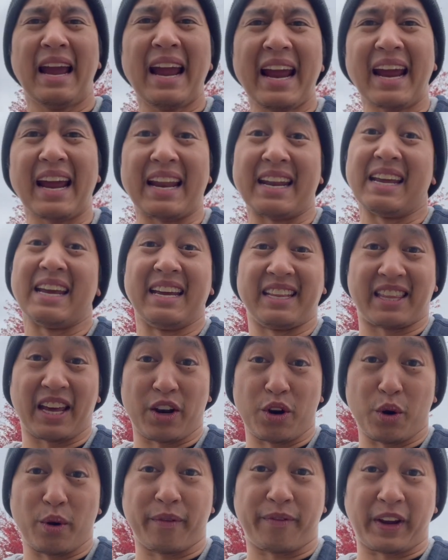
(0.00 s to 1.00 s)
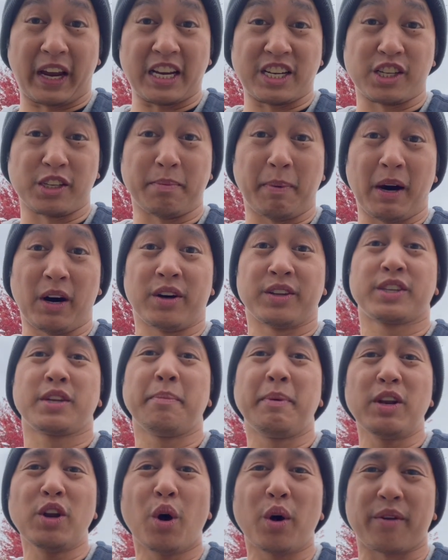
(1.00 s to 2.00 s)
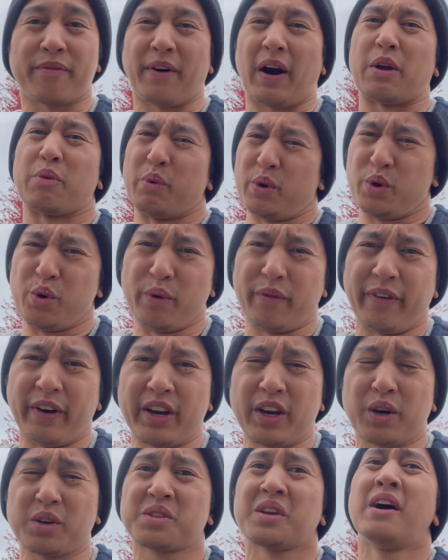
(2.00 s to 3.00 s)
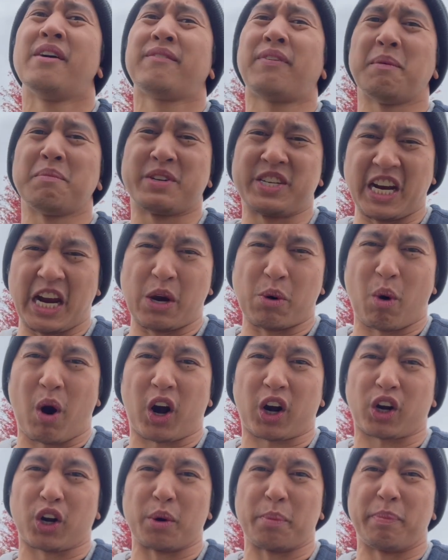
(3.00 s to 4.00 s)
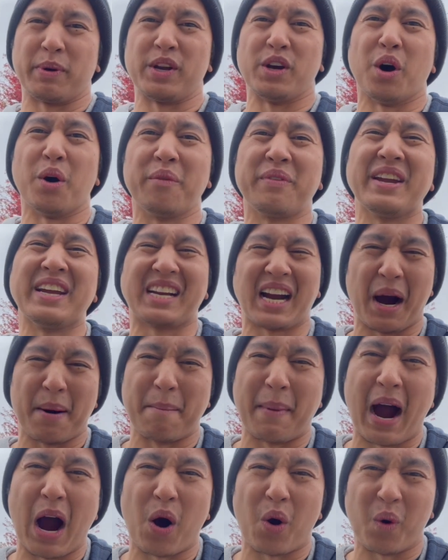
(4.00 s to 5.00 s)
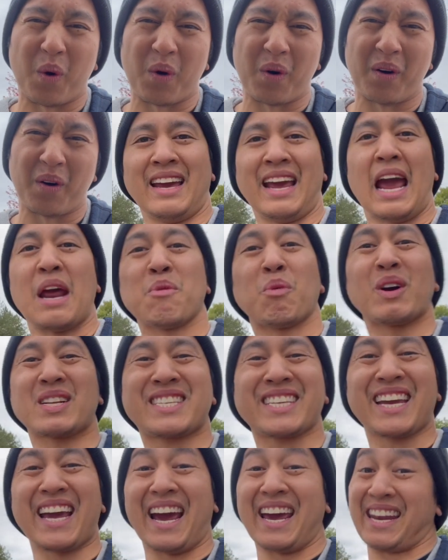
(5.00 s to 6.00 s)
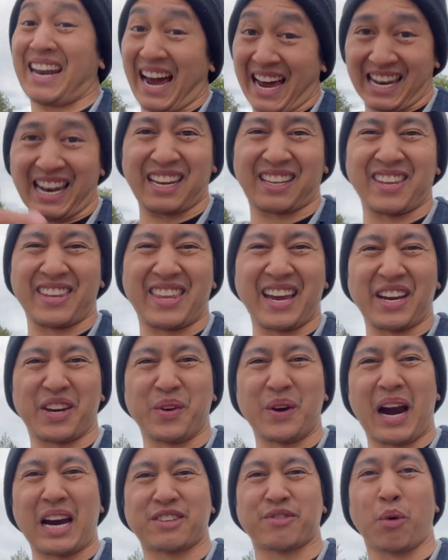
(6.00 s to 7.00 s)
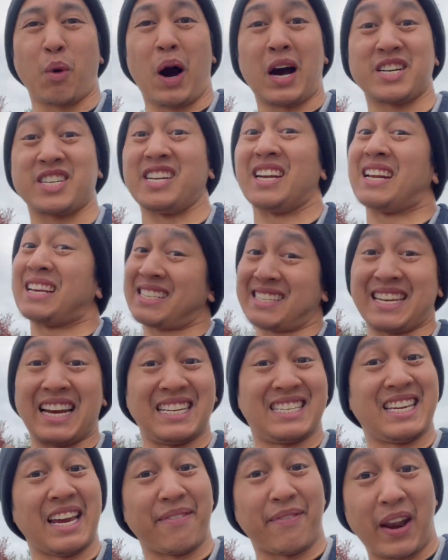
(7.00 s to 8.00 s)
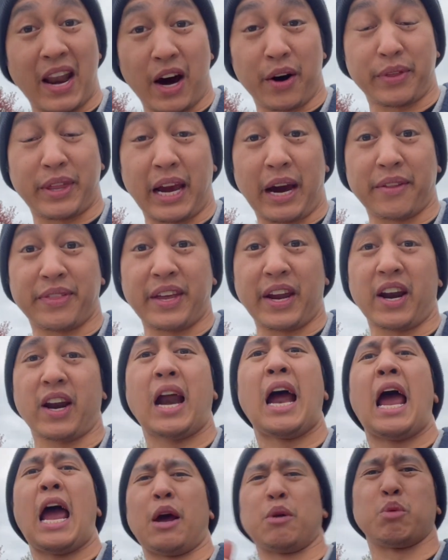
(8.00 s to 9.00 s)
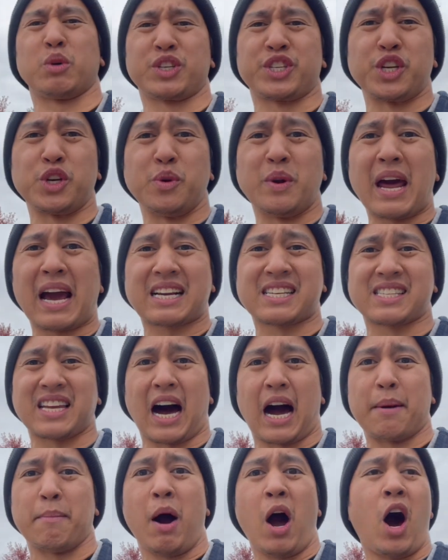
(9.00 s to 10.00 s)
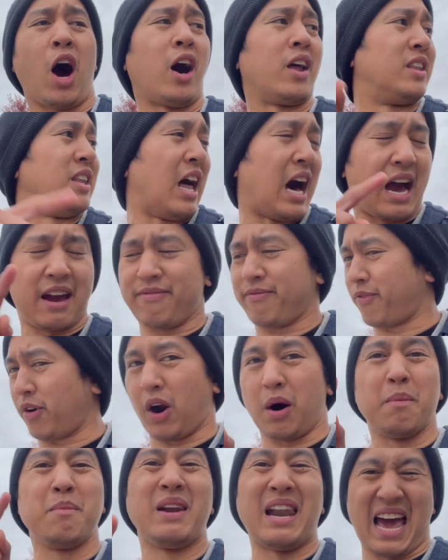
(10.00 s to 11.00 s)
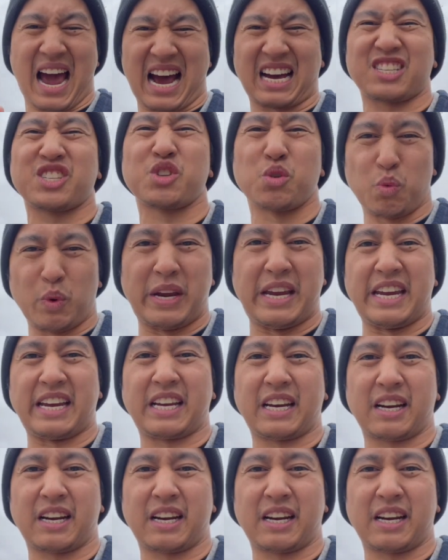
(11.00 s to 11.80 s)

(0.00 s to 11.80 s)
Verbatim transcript: and hit that notifications bell to be notified when new videos from Jay Walker POV come out. And once again, I'd like to thank you guys for watching. Stay safe and healthy out there, and we'll see you next time on Live From Last Week.